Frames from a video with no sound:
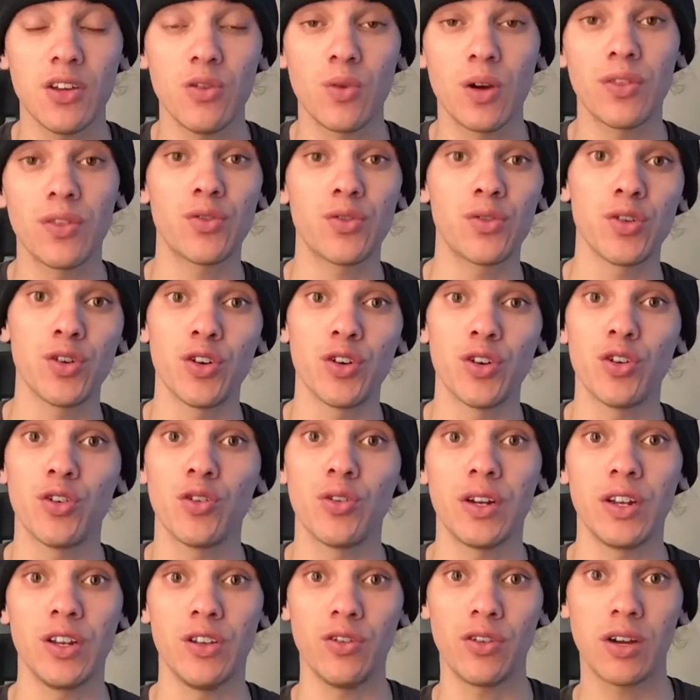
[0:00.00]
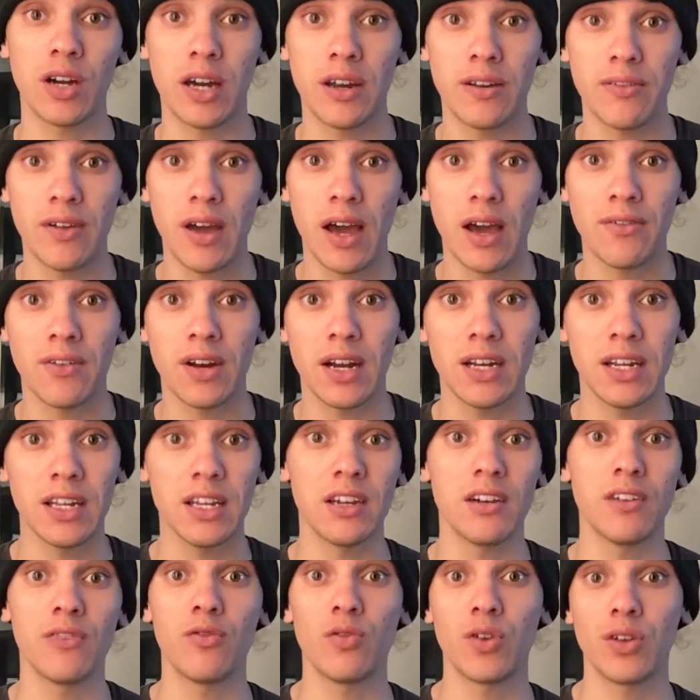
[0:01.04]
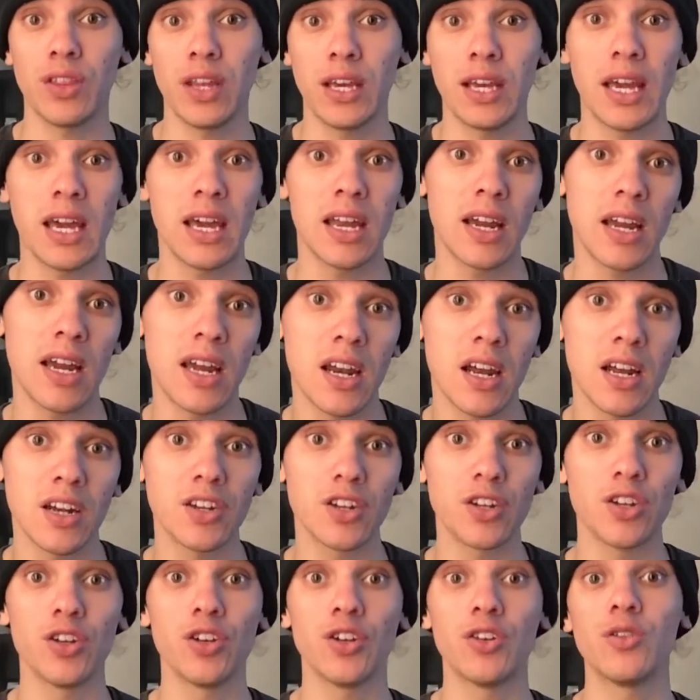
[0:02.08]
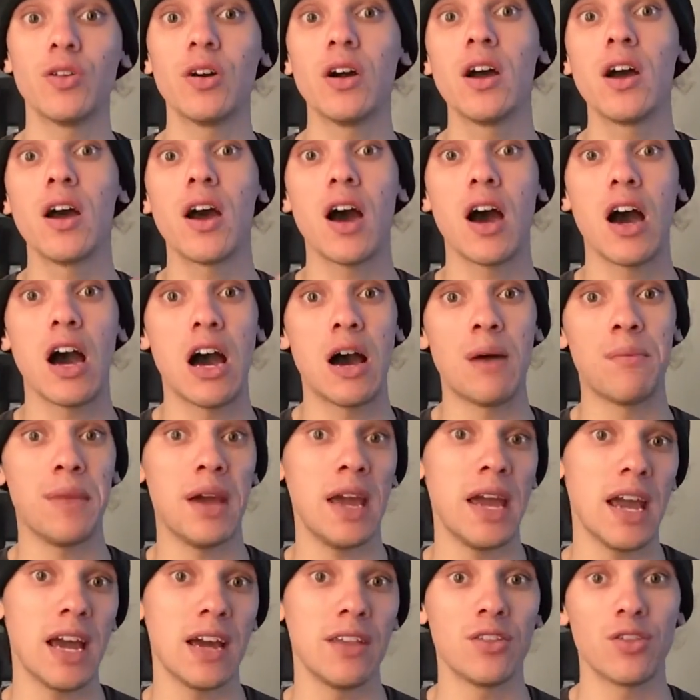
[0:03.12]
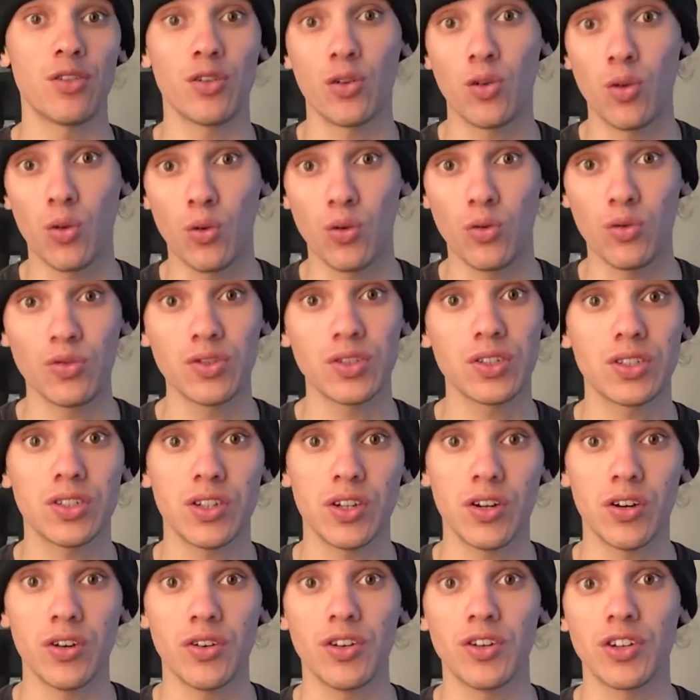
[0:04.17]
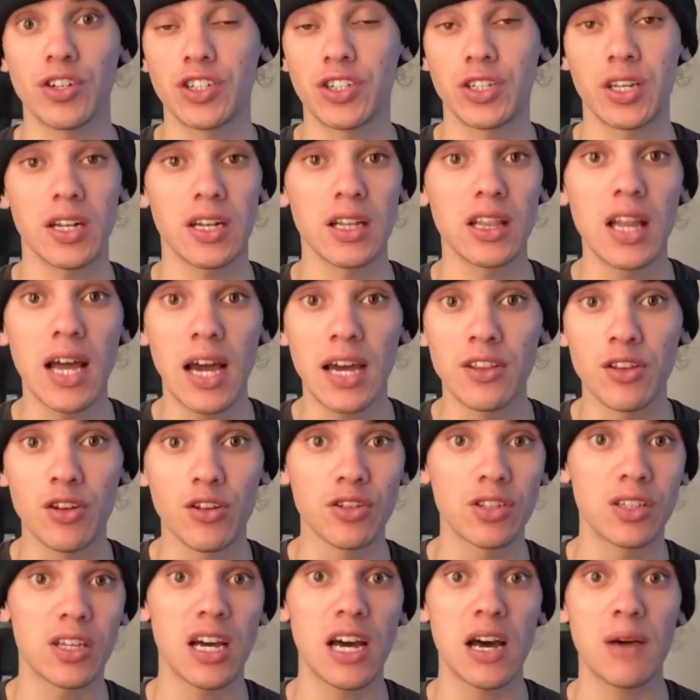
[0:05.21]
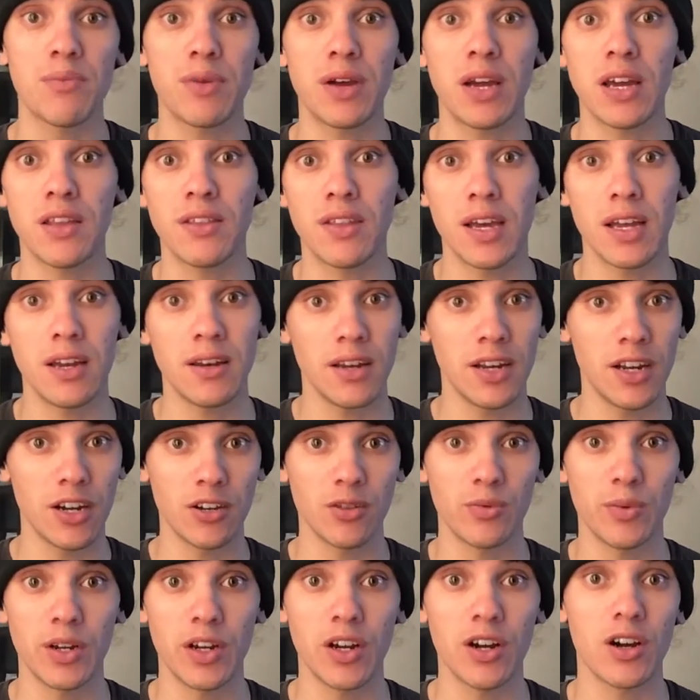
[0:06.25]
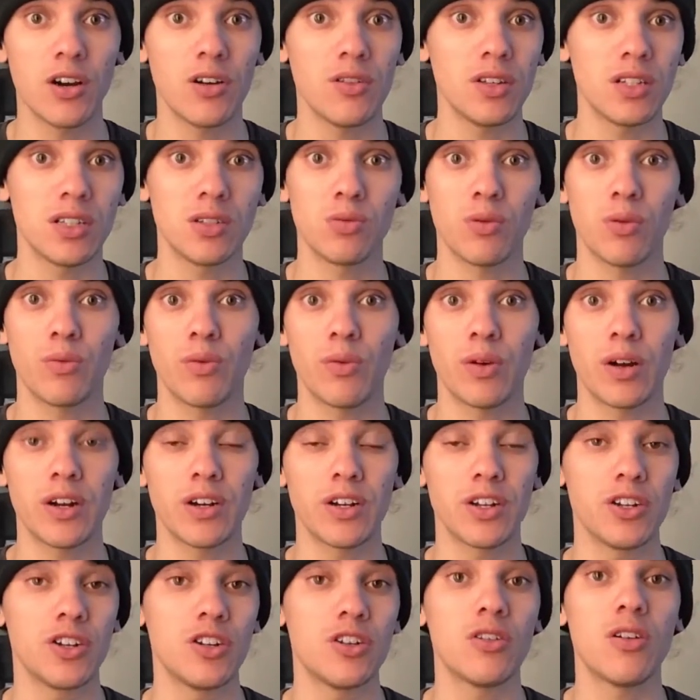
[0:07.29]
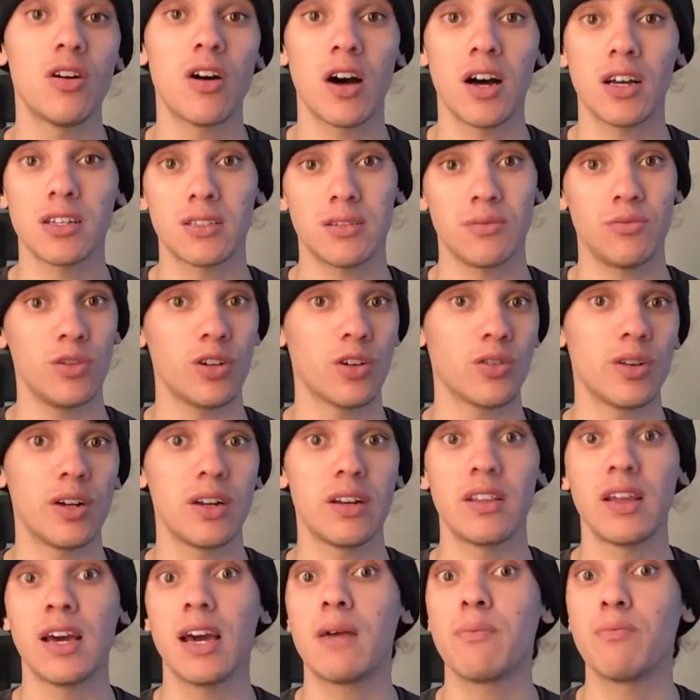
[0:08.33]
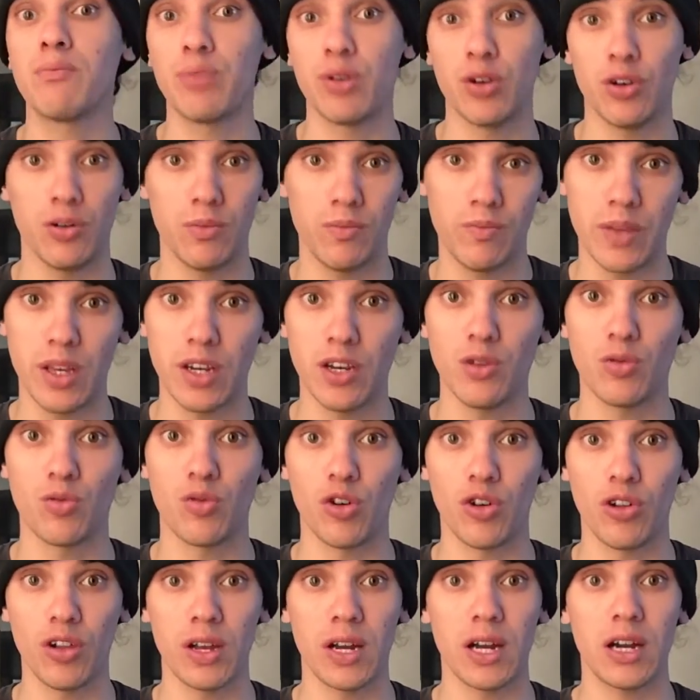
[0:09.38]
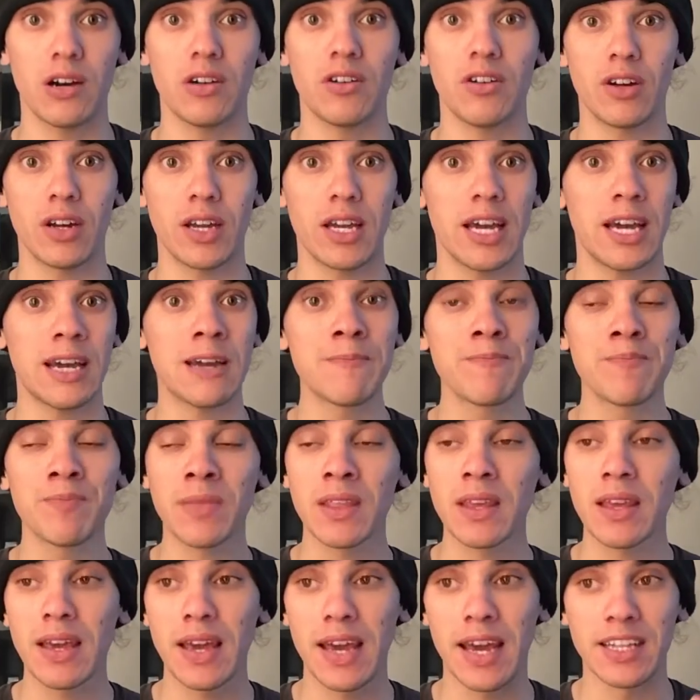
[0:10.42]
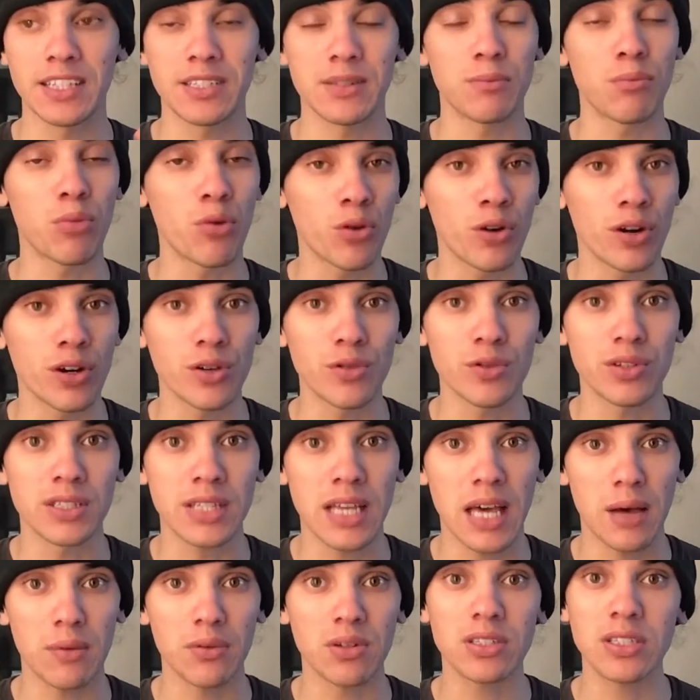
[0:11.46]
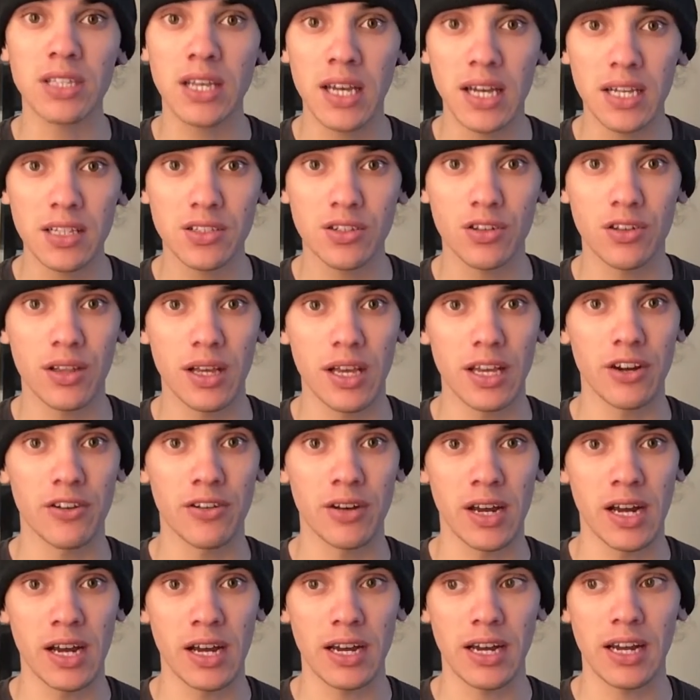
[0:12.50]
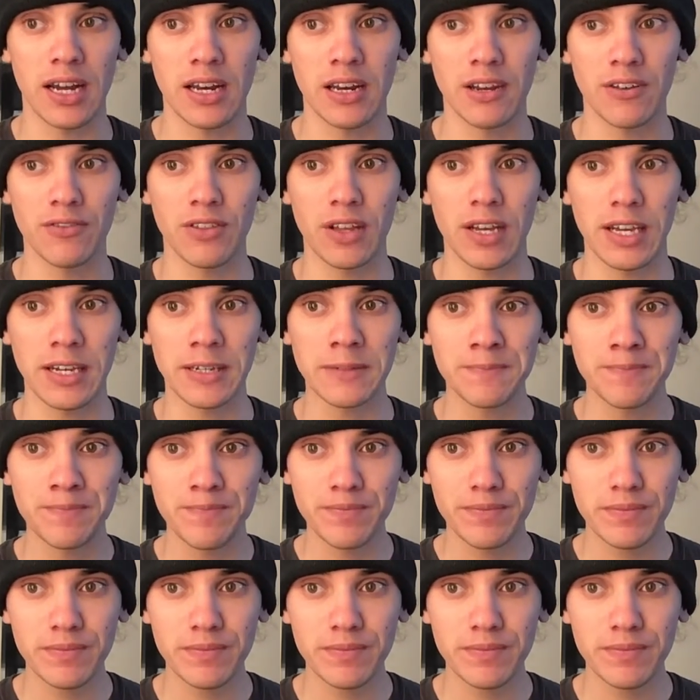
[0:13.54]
you went through, and you kind of have an idea of what they can and cannot do, and their goals. So you're just going to line those up, and then here we go, this is what we want to do. Awesome, agree to that, boom, then you roll it out. Okay, it's important to establish that so that you're not kind of like